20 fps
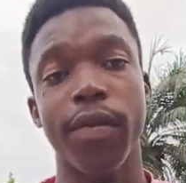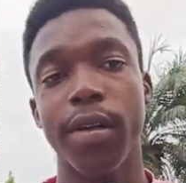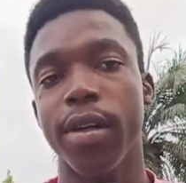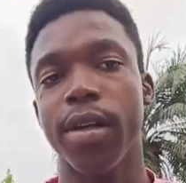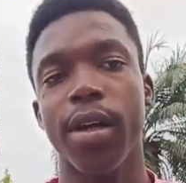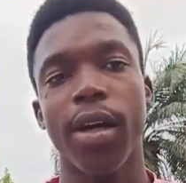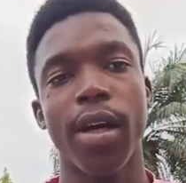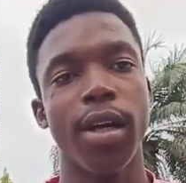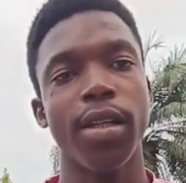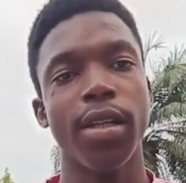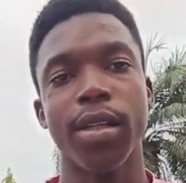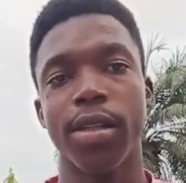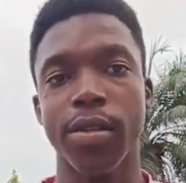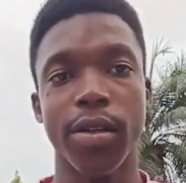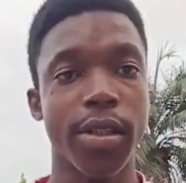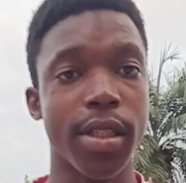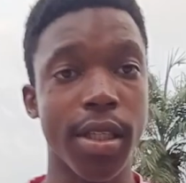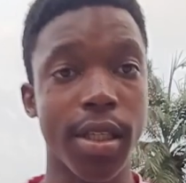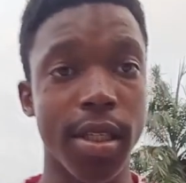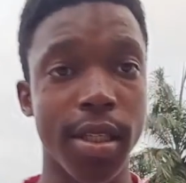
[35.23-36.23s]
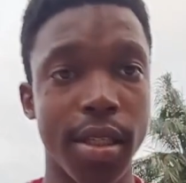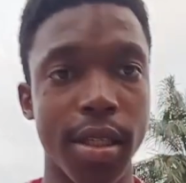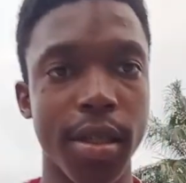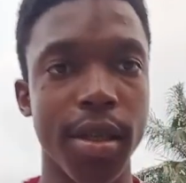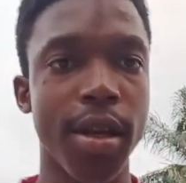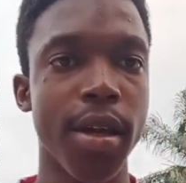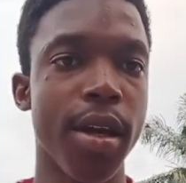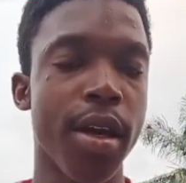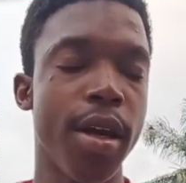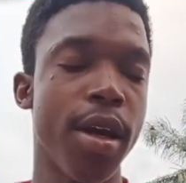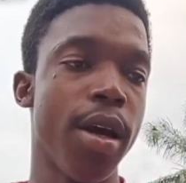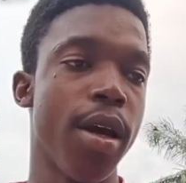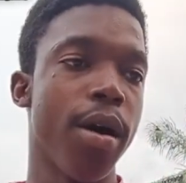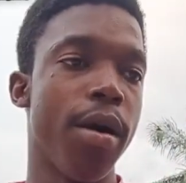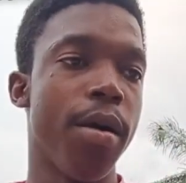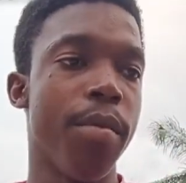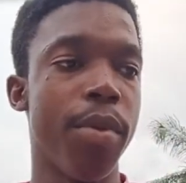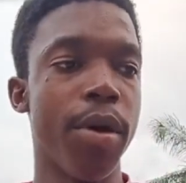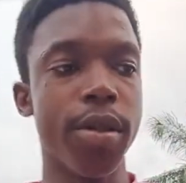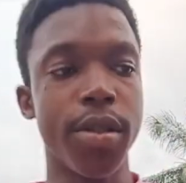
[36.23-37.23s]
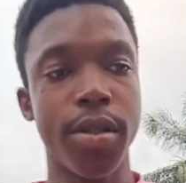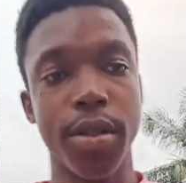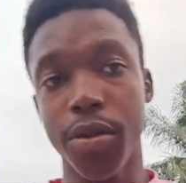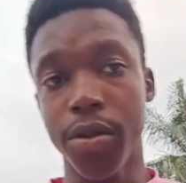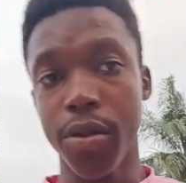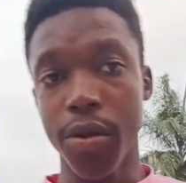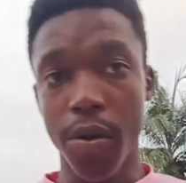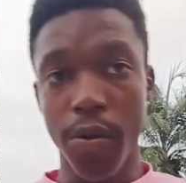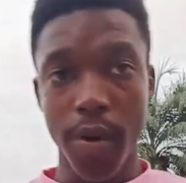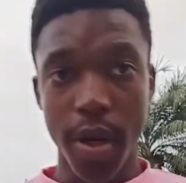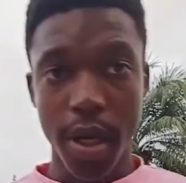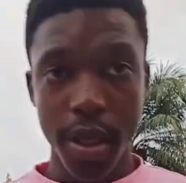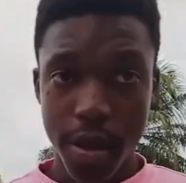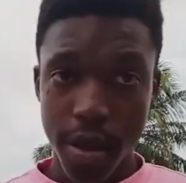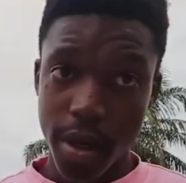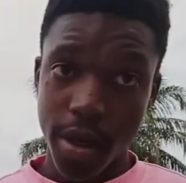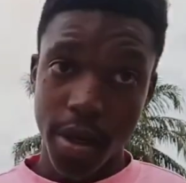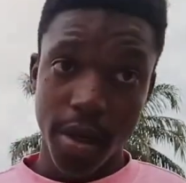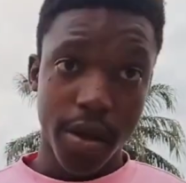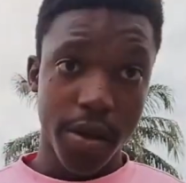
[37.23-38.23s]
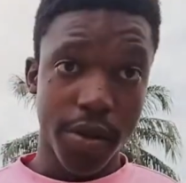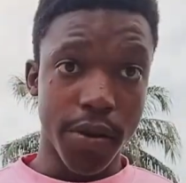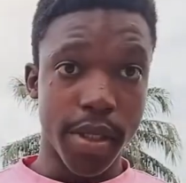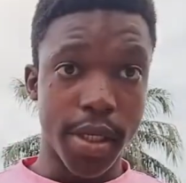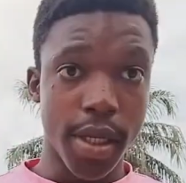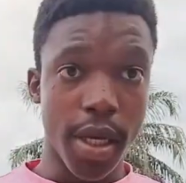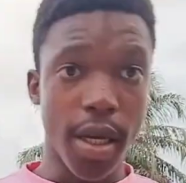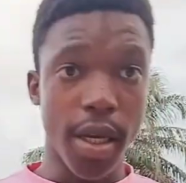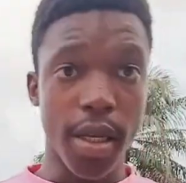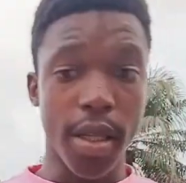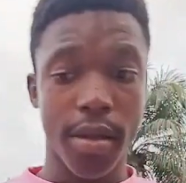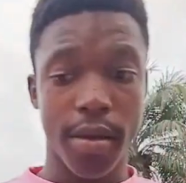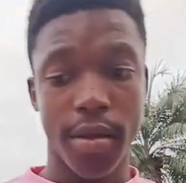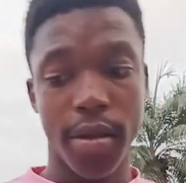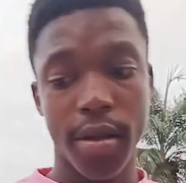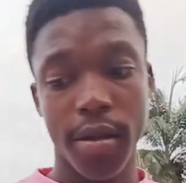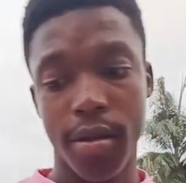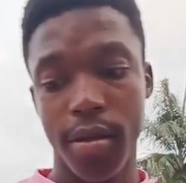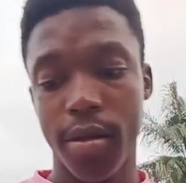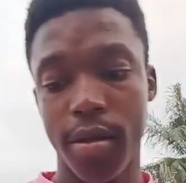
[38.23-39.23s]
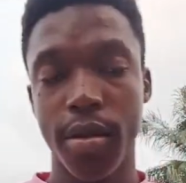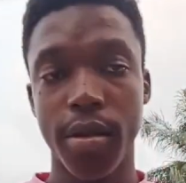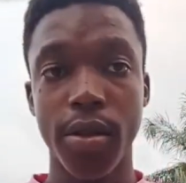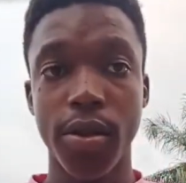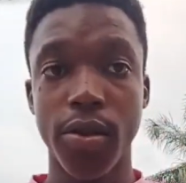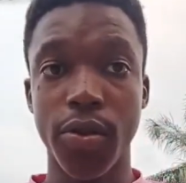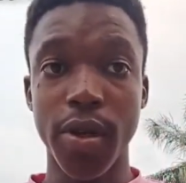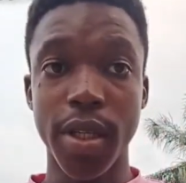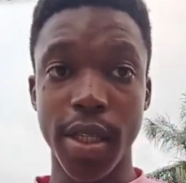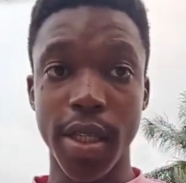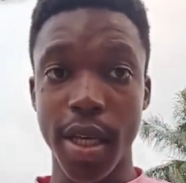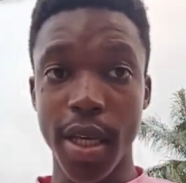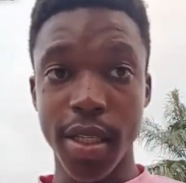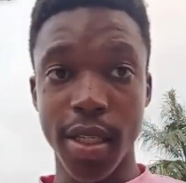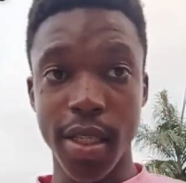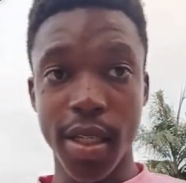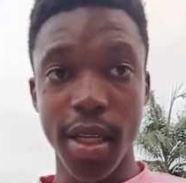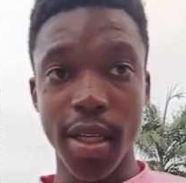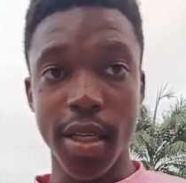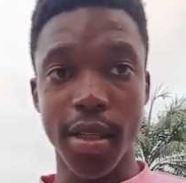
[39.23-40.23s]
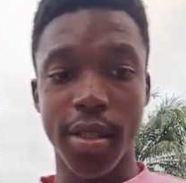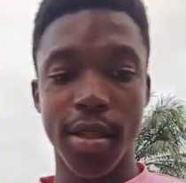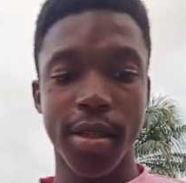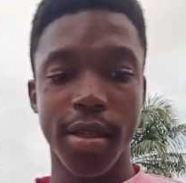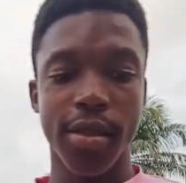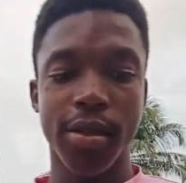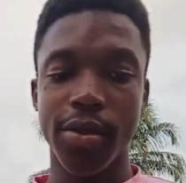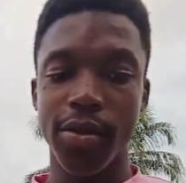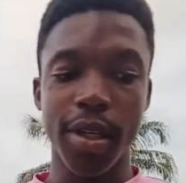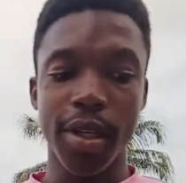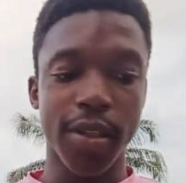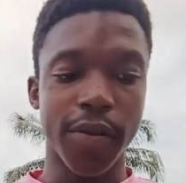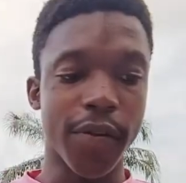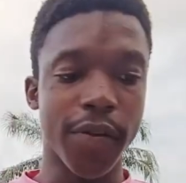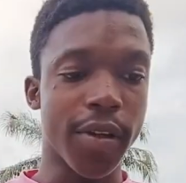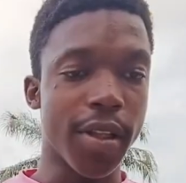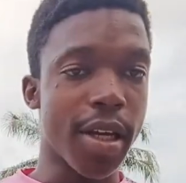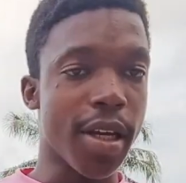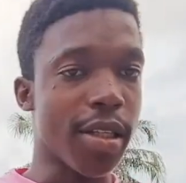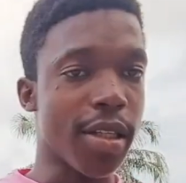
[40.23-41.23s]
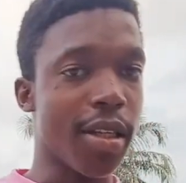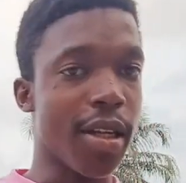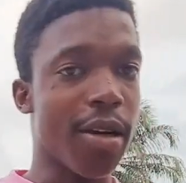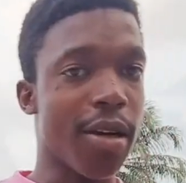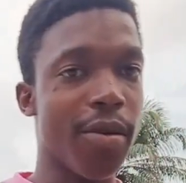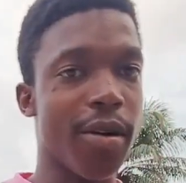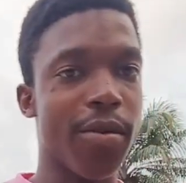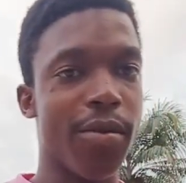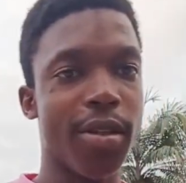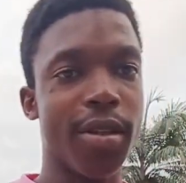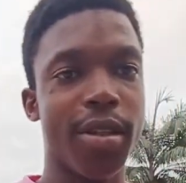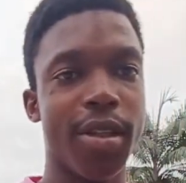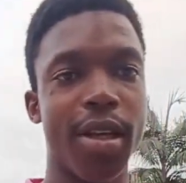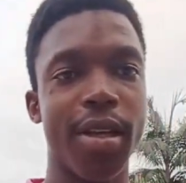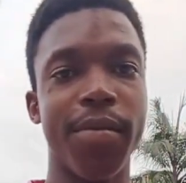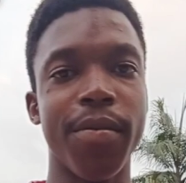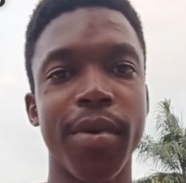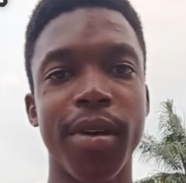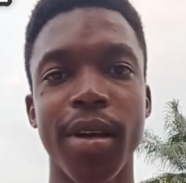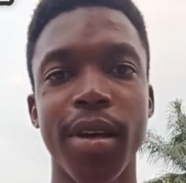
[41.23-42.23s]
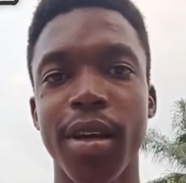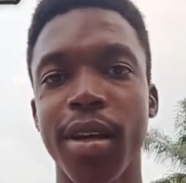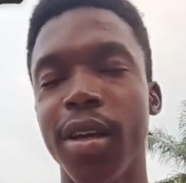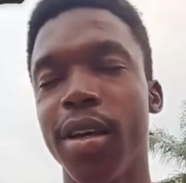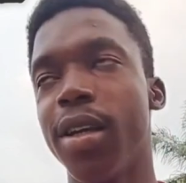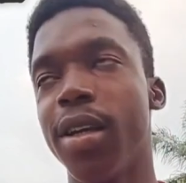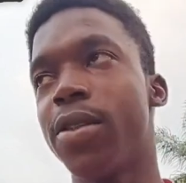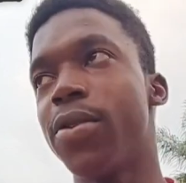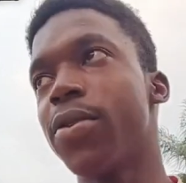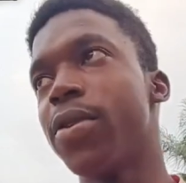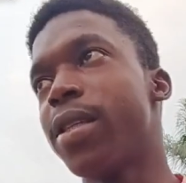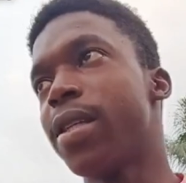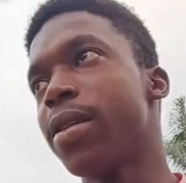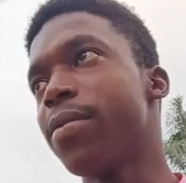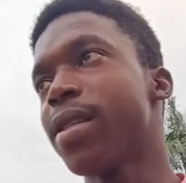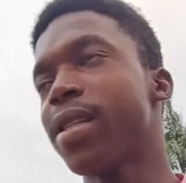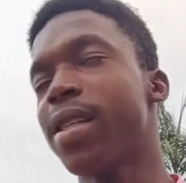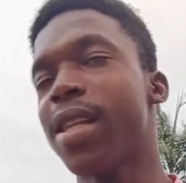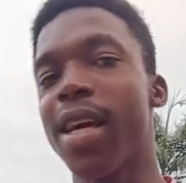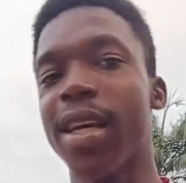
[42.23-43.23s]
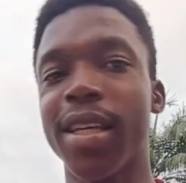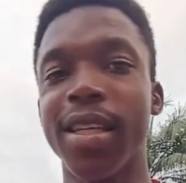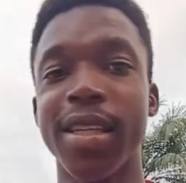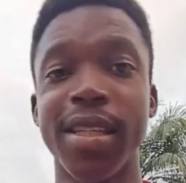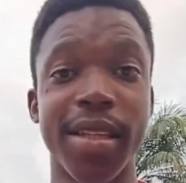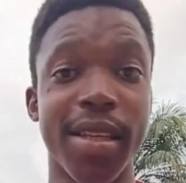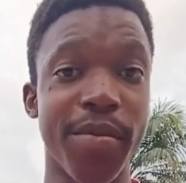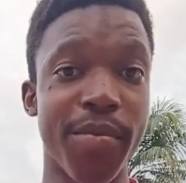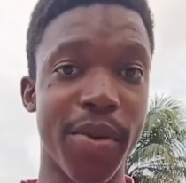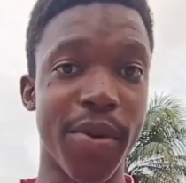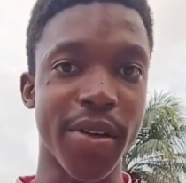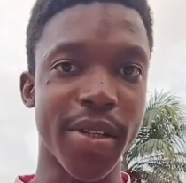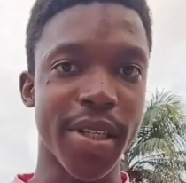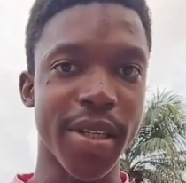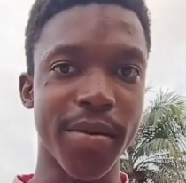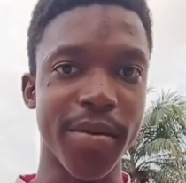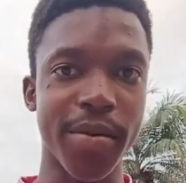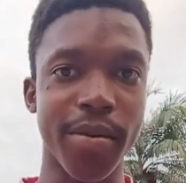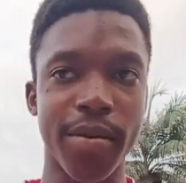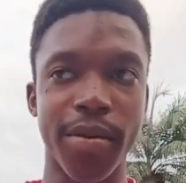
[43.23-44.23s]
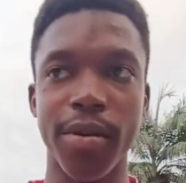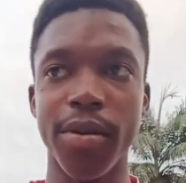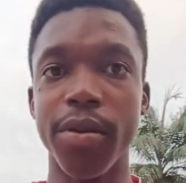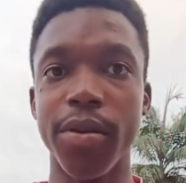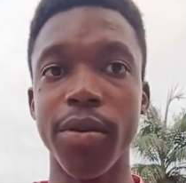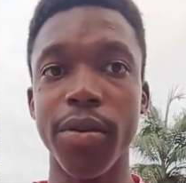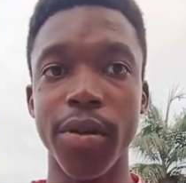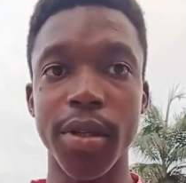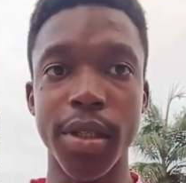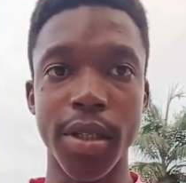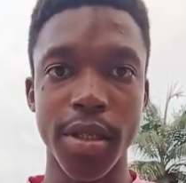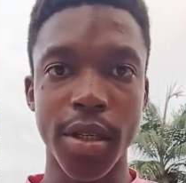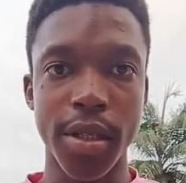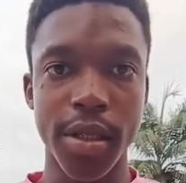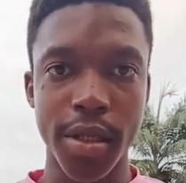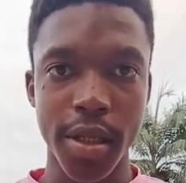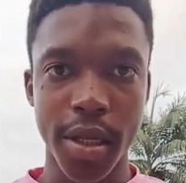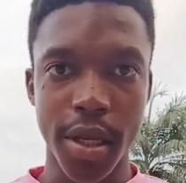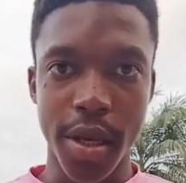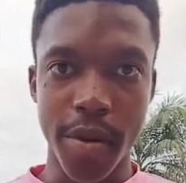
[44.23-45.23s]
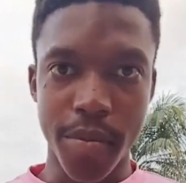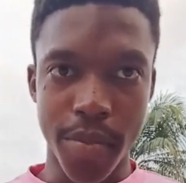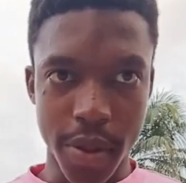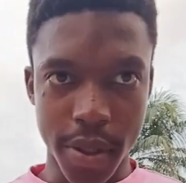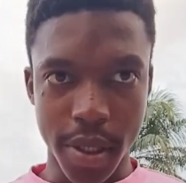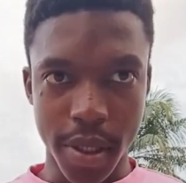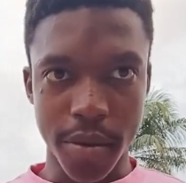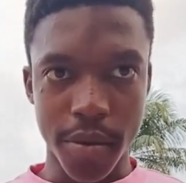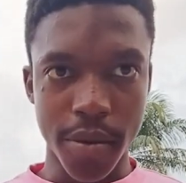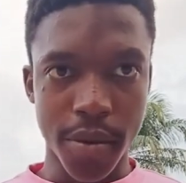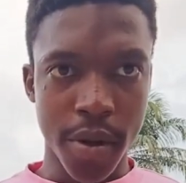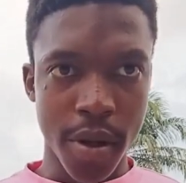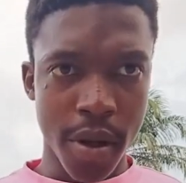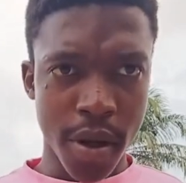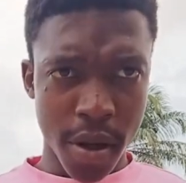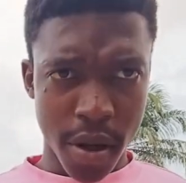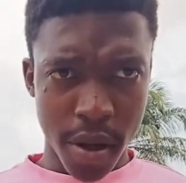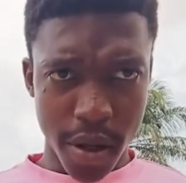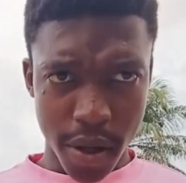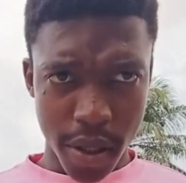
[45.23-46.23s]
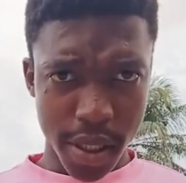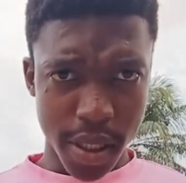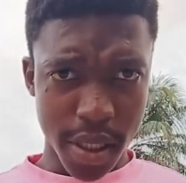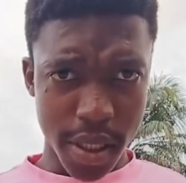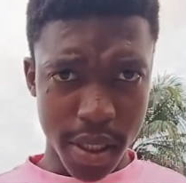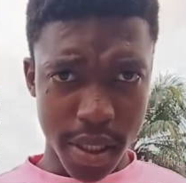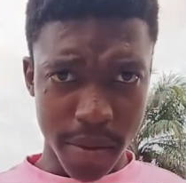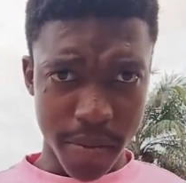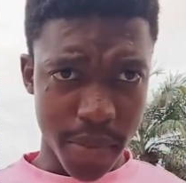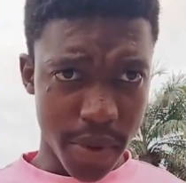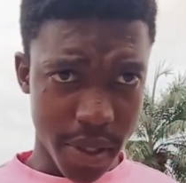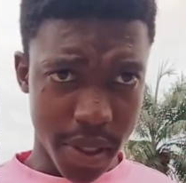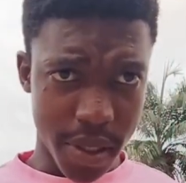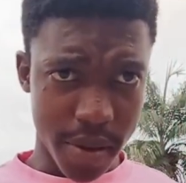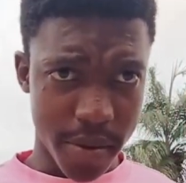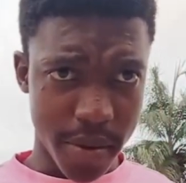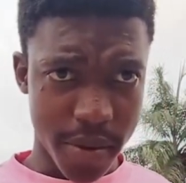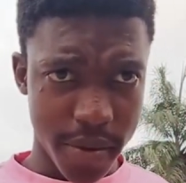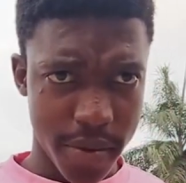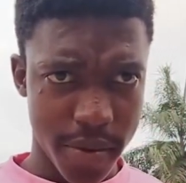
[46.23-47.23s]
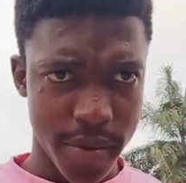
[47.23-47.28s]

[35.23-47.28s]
hard. It's not easy. But you know, when you said 28 days to get 4,000 hour watch time, it seems like it's impossible. No, it's not impossible. Nothing is impossible.